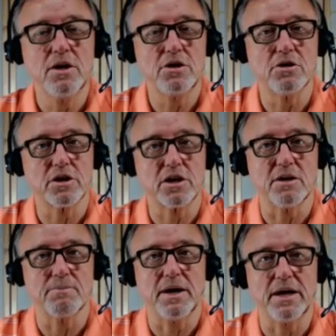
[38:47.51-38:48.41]
you're going to
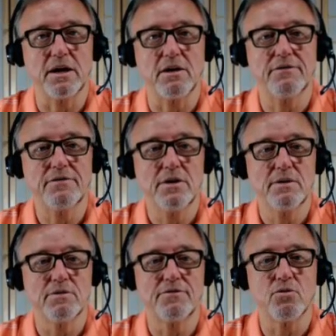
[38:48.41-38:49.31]
get paid off
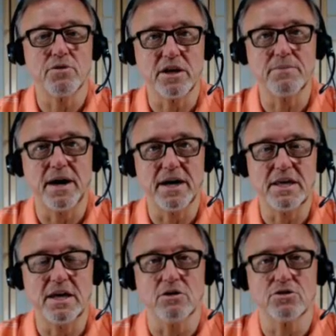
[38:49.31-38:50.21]
before
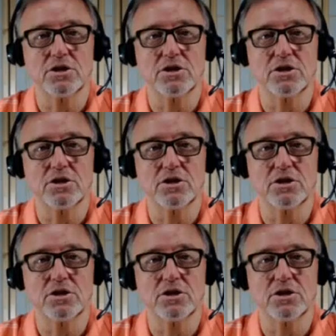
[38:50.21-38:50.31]
anybody else.